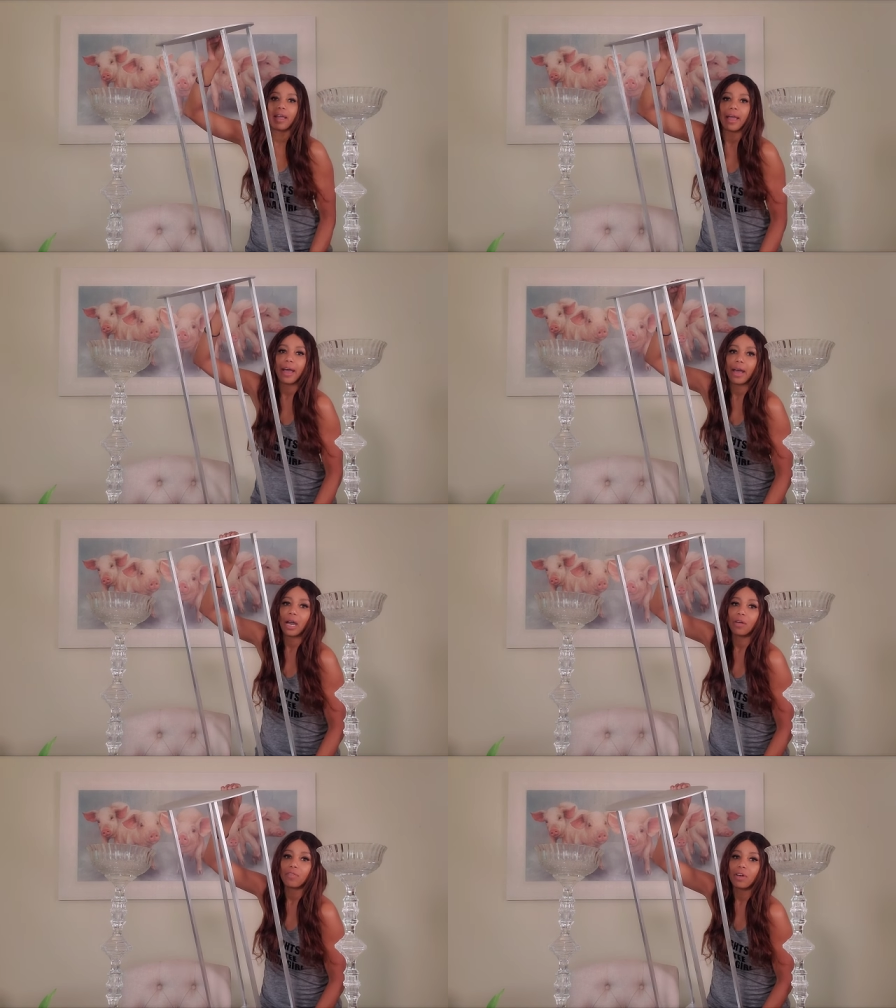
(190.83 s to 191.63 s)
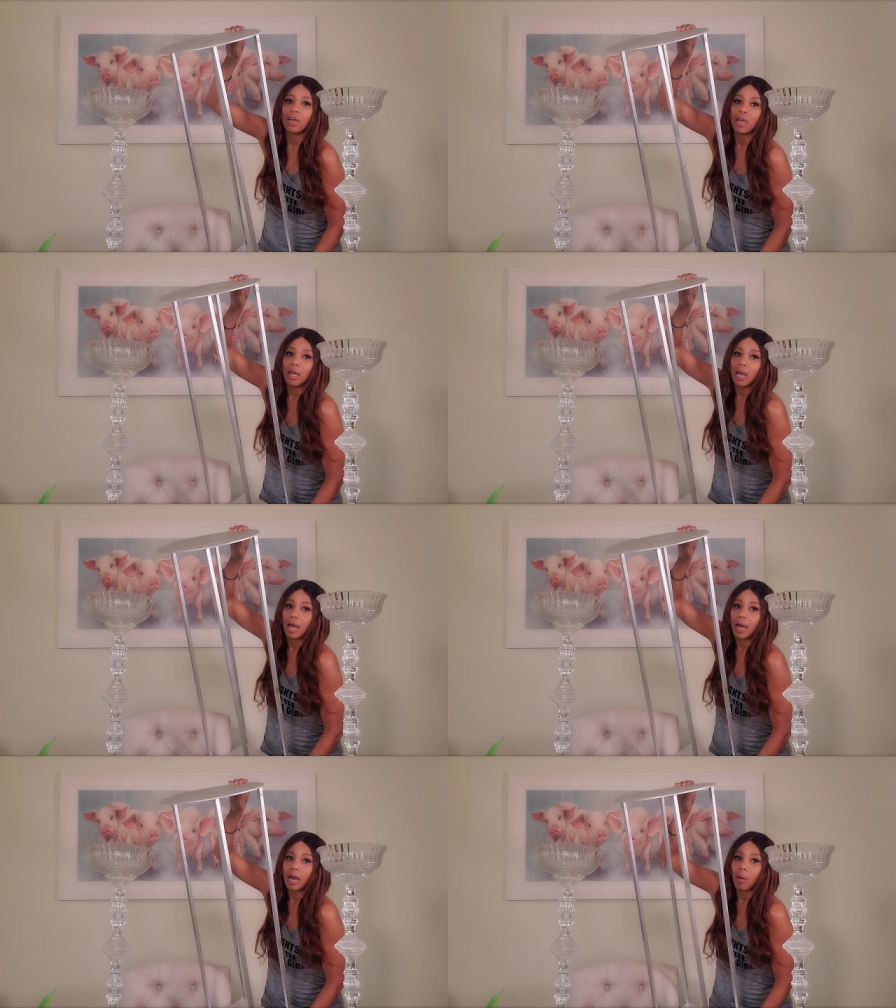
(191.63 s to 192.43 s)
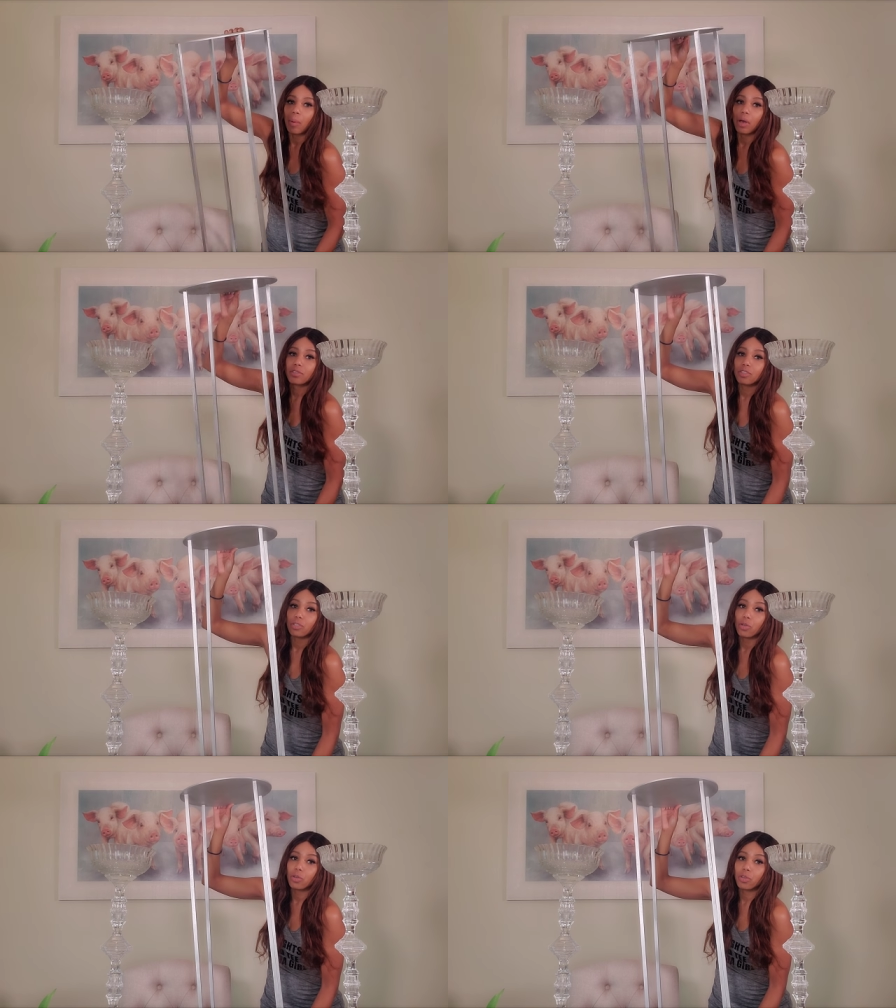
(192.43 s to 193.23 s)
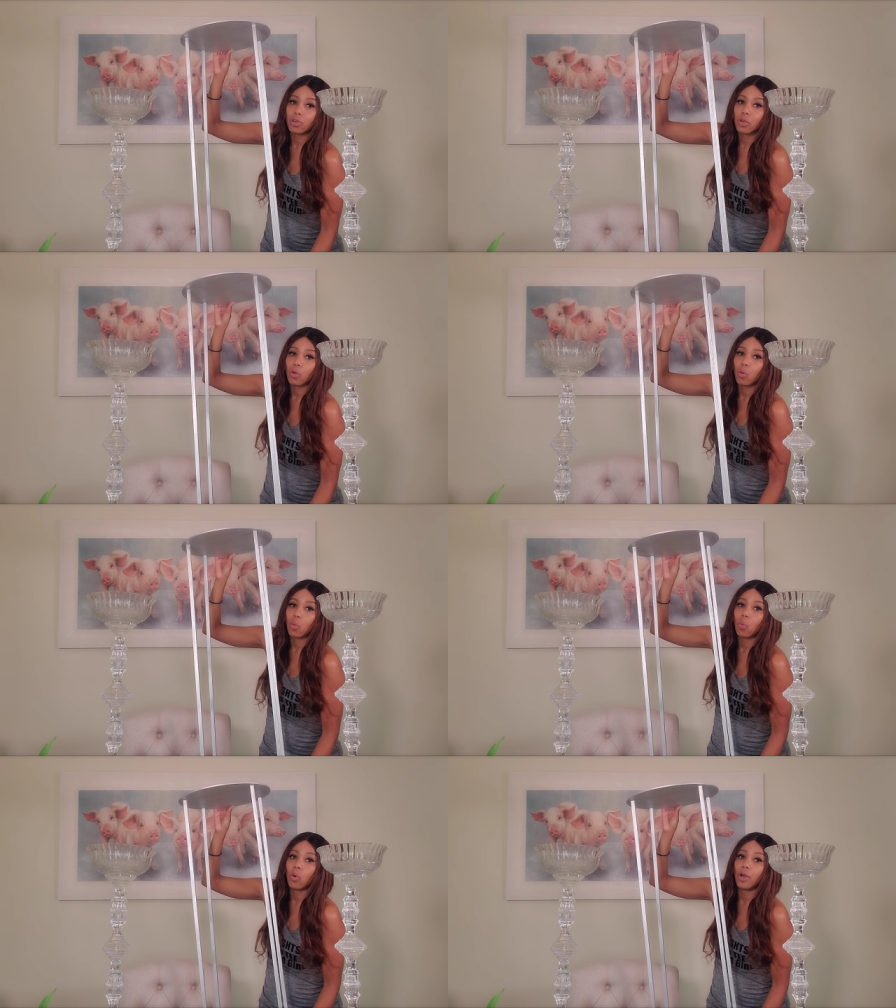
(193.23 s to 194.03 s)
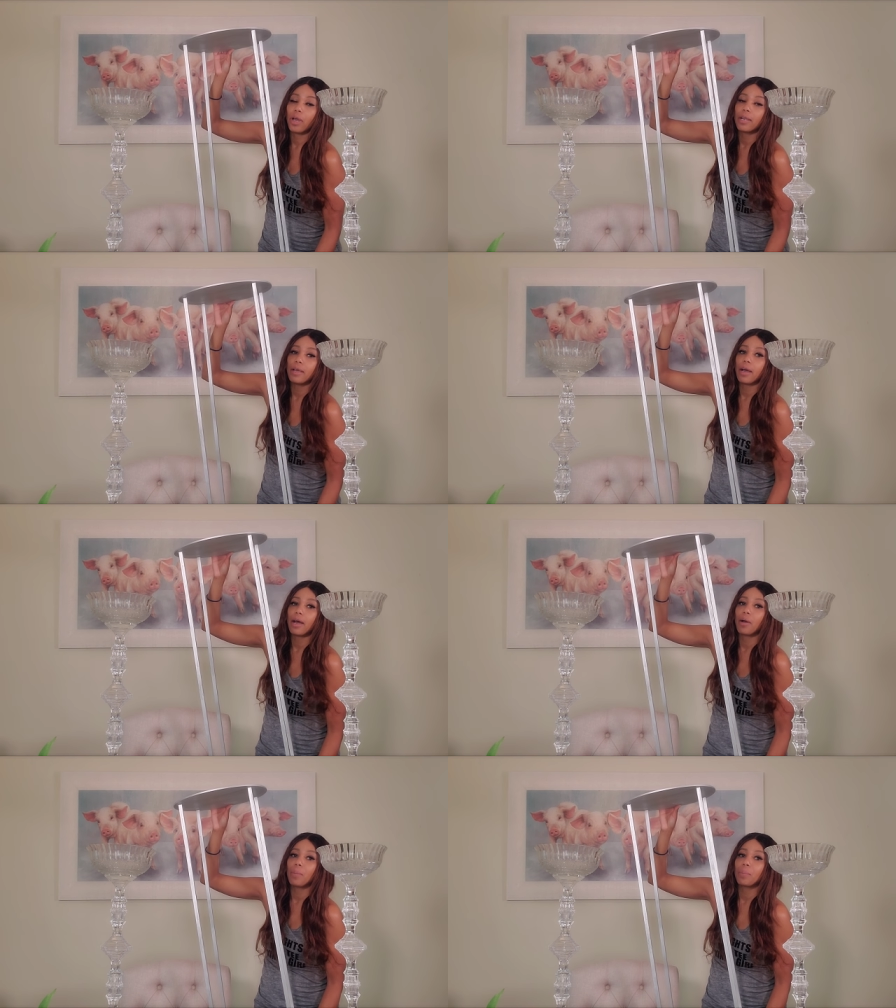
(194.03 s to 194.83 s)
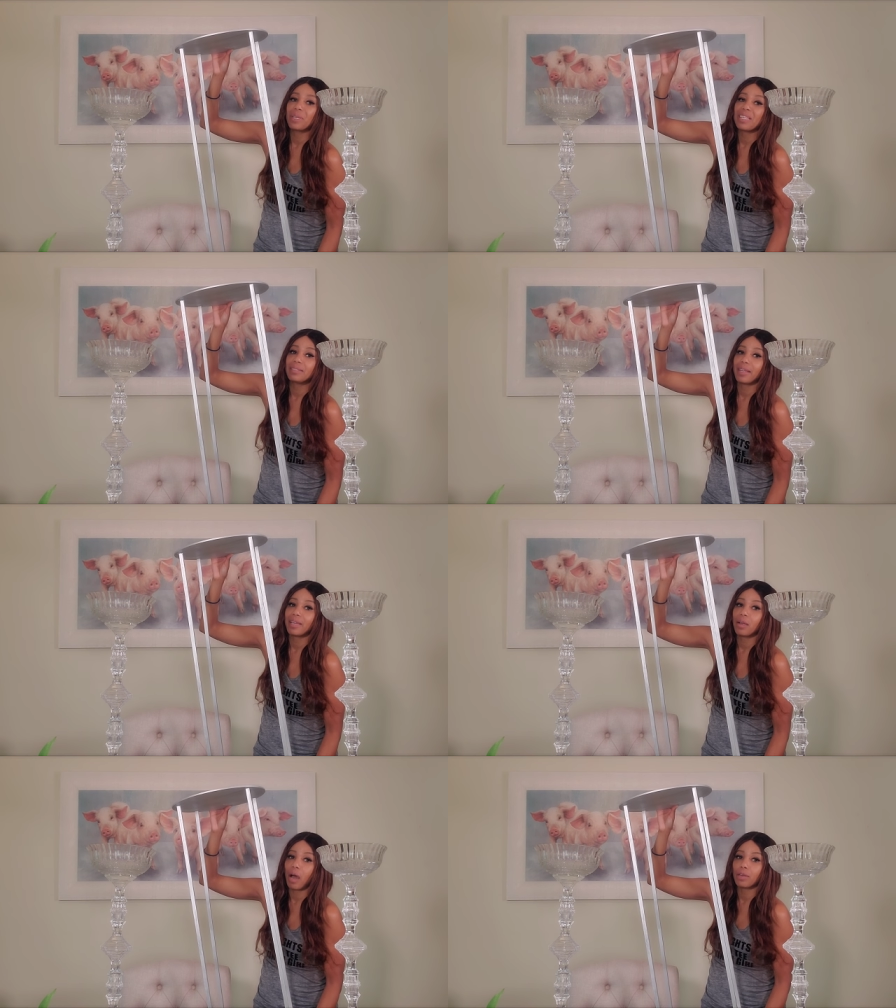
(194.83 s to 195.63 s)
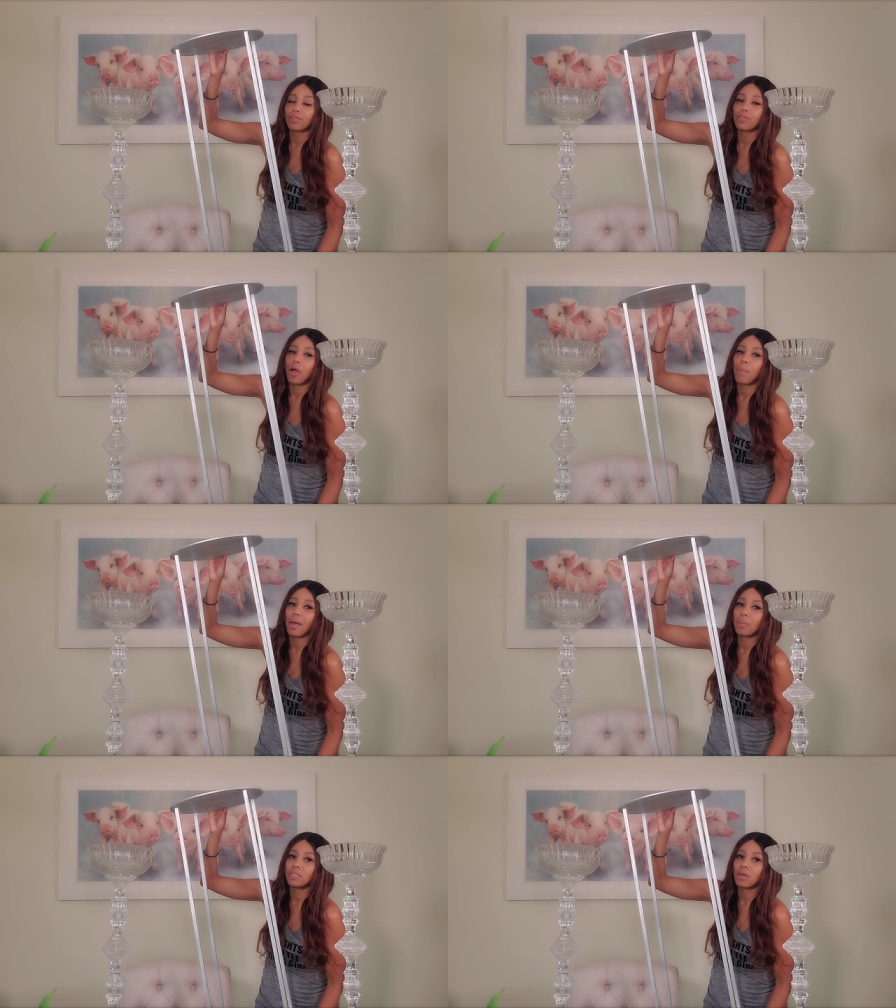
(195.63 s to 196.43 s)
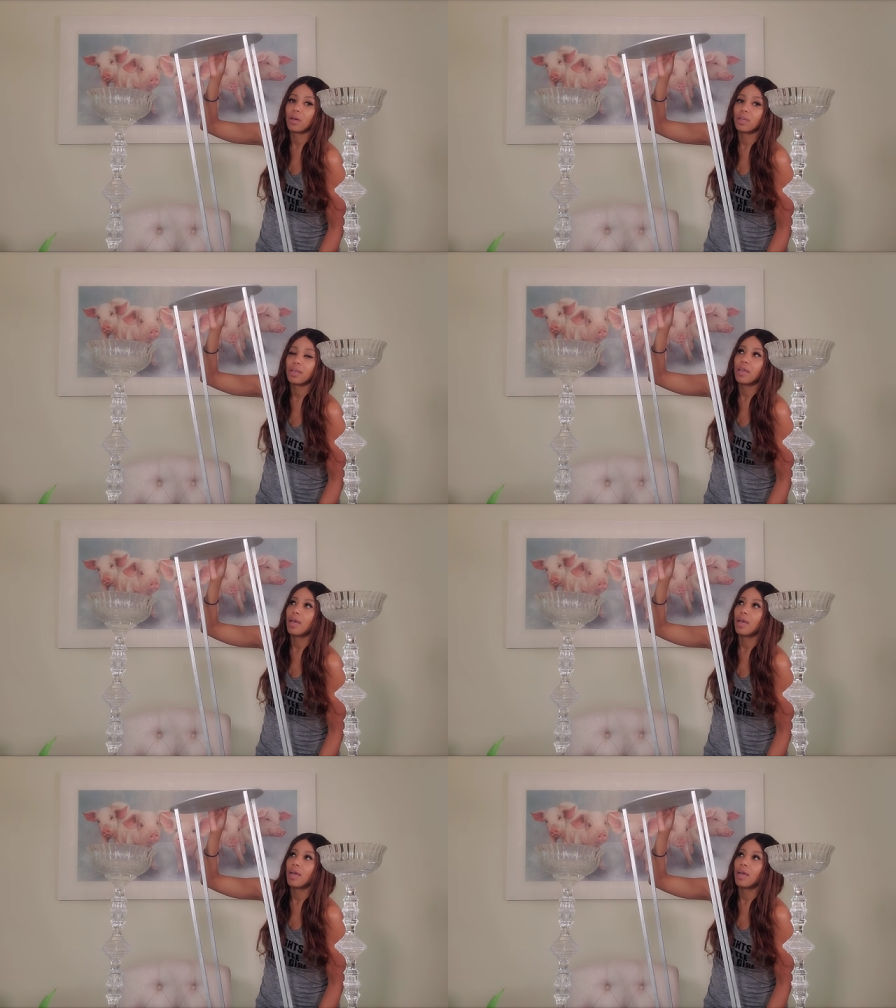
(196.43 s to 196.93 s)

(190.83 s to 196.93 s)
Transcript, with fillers: I have um, a circular wood um, piece that I got from Amazon.